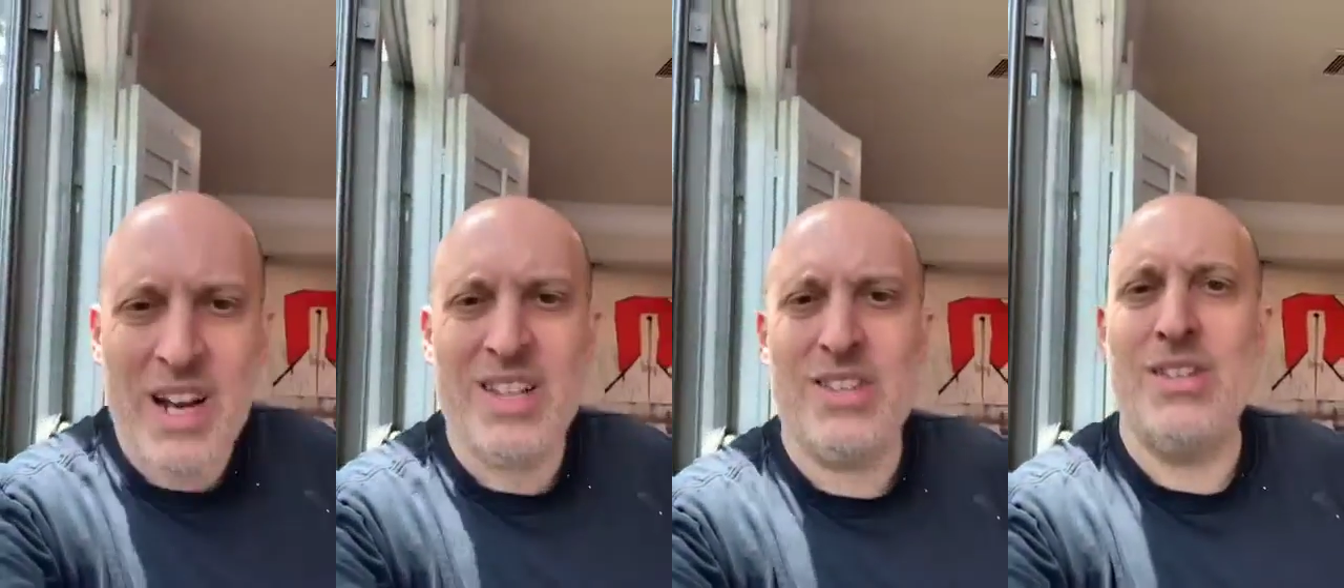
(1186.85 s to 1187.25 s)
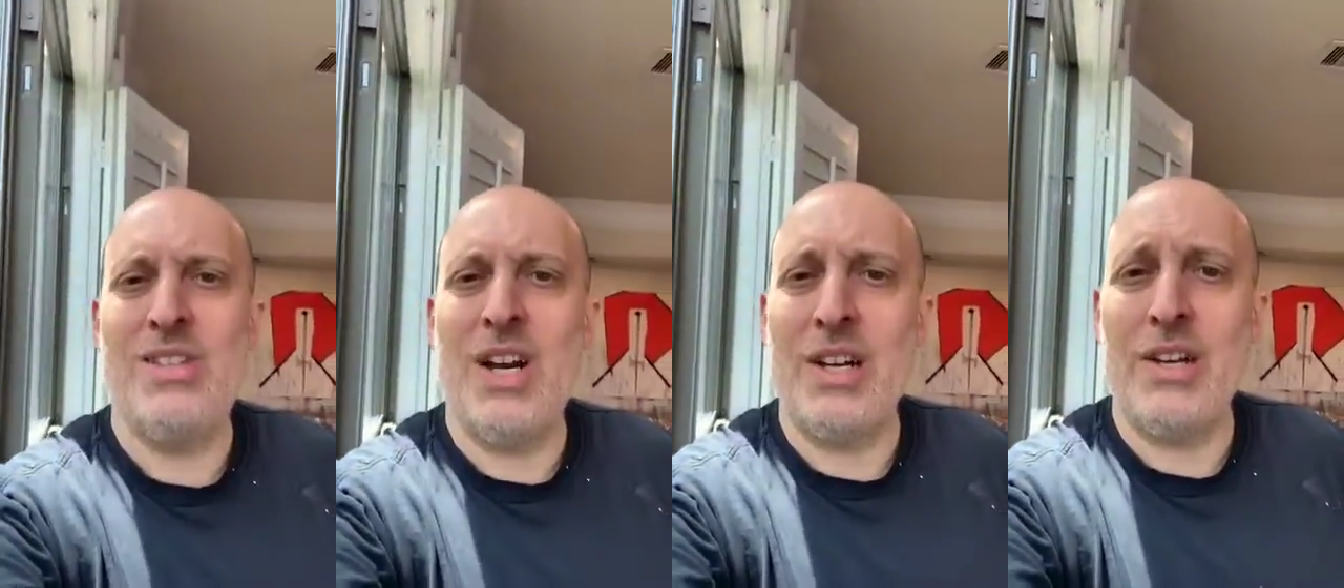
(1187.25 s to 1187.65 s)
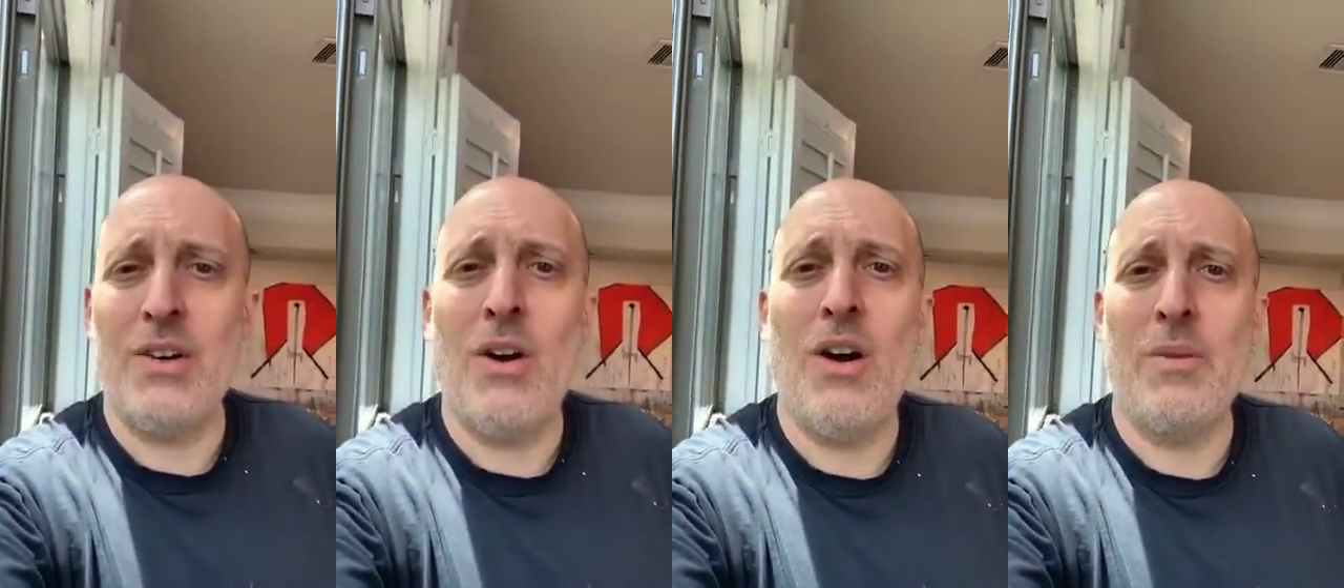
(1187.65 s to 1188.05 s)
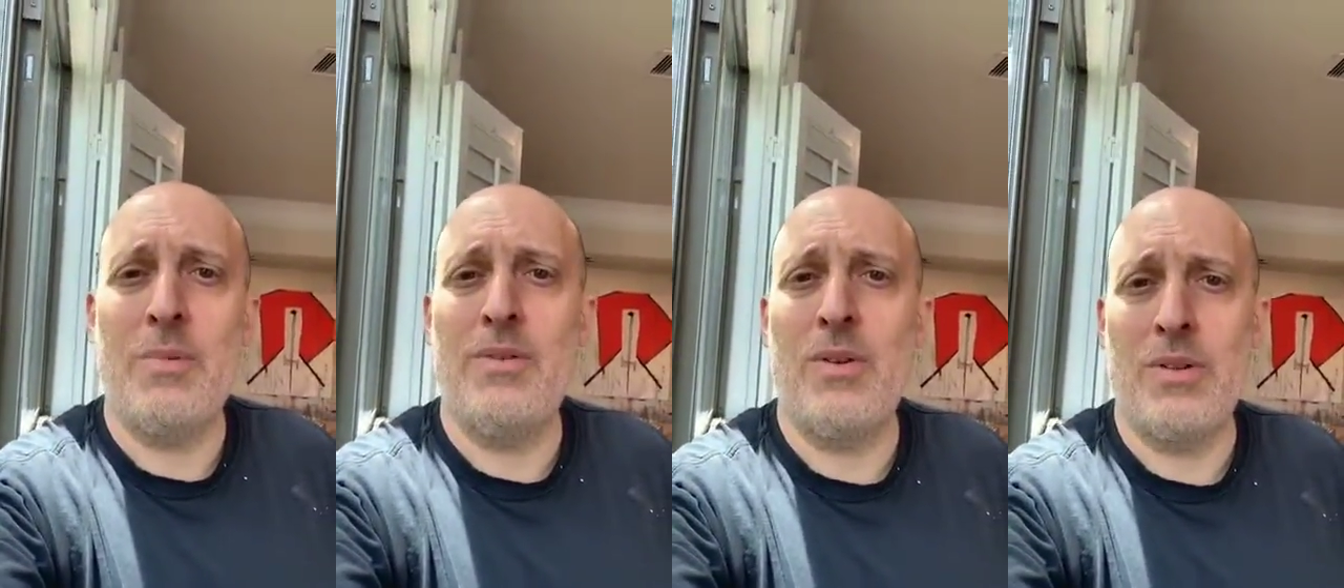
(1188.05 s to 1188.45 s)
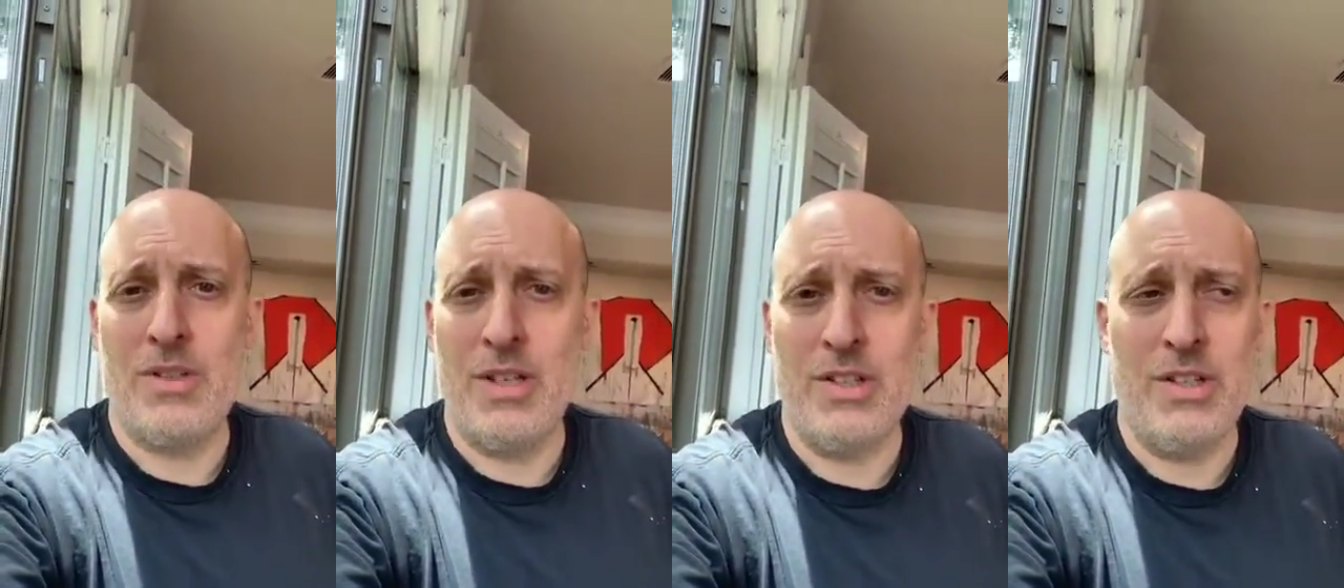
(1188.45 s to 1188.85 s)
to tug at your heart before it
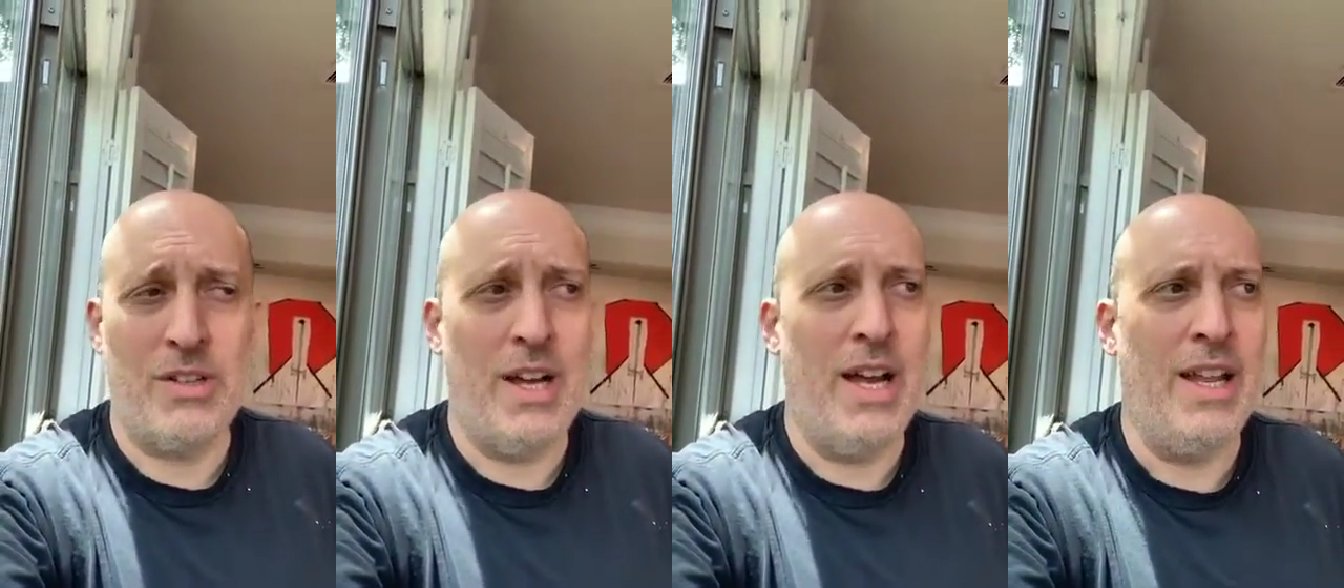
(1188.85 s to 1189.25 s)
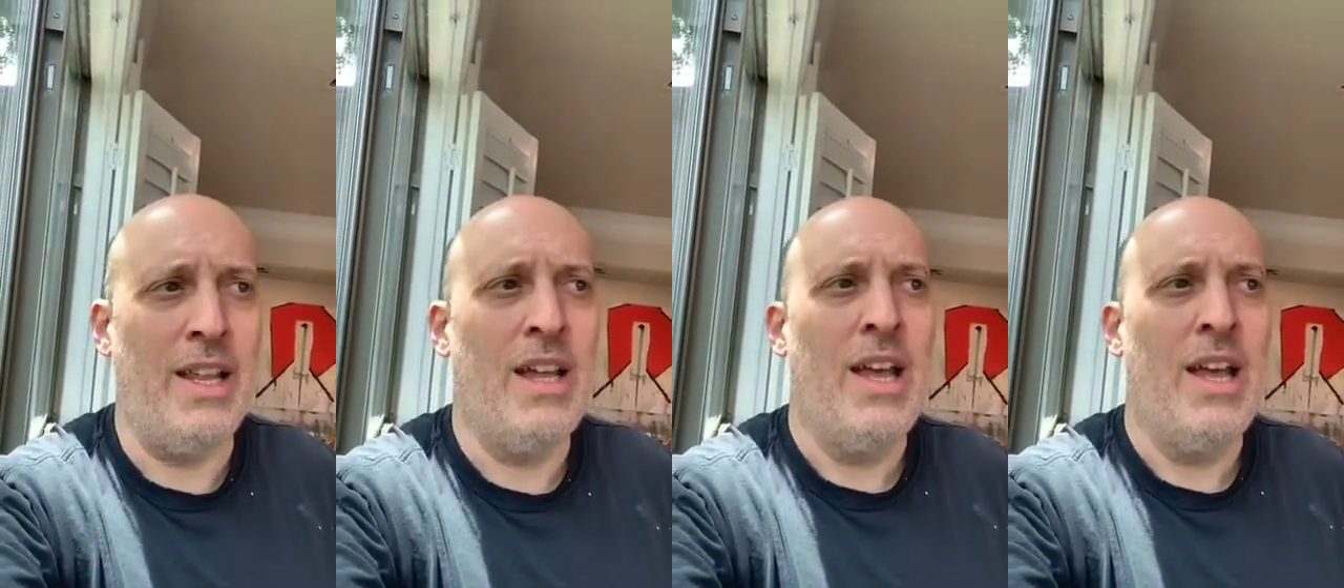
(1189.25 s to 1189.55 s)
tugs at your head.